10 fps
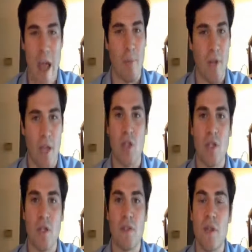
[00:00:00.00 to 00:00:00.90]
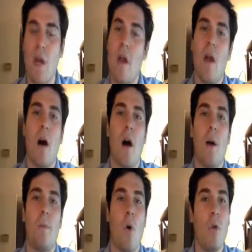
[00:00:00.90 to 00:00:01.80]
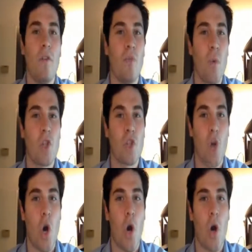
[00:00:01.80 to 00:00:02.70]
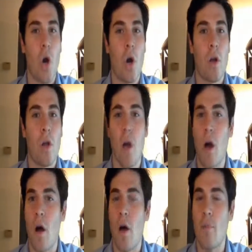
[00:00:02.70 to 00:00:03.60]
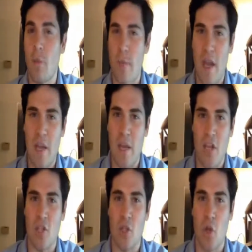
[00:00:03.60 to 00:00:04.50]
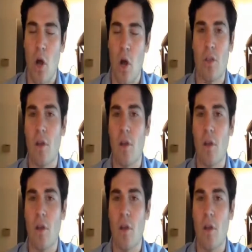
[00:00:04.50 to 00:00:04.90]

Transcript: applications, all of which are many pages long.